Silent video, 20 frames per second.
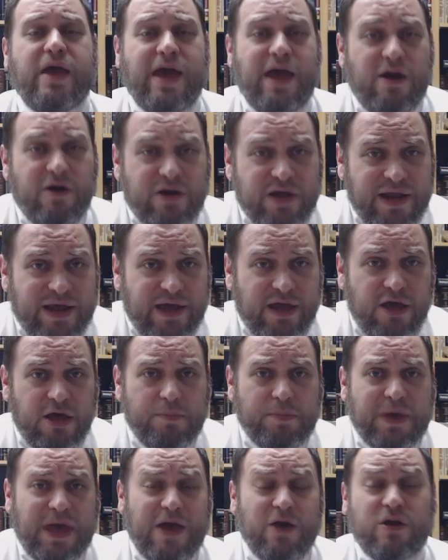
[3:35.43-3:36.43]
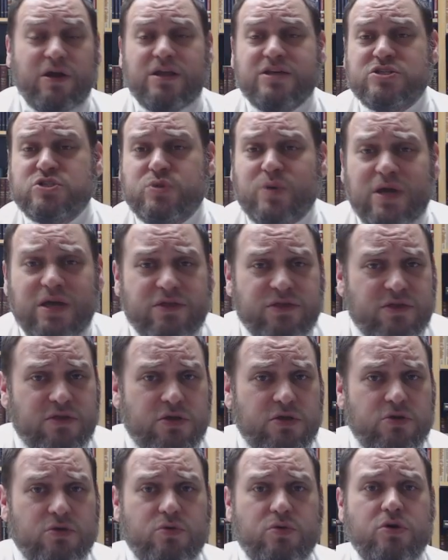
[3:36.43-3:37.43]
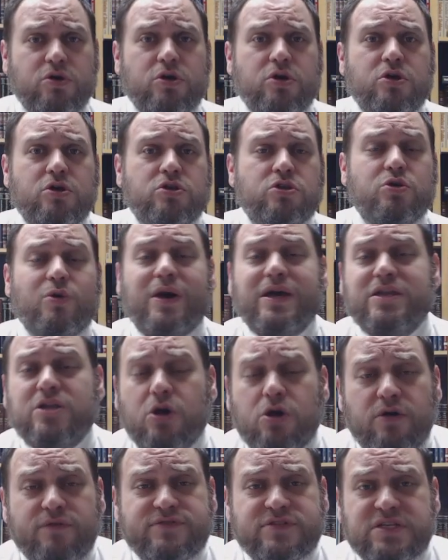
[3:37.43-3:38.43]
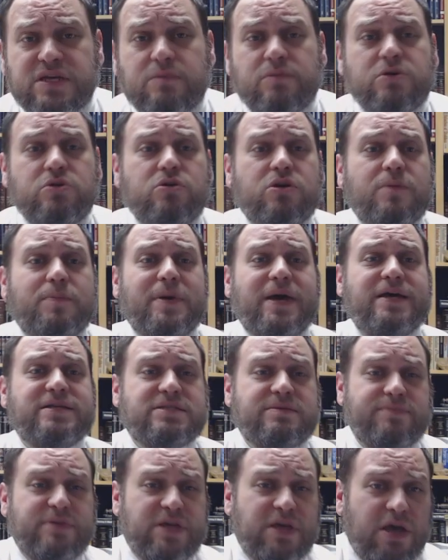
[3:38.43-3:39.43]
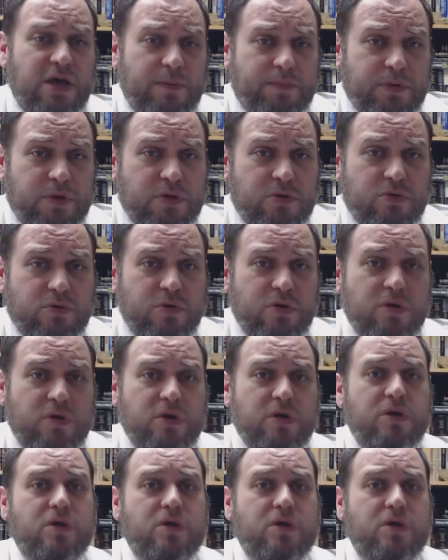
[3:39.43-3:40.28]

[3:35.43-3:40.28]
How could I help? How could I strengthen you? Do I know of someone who could possibly help you?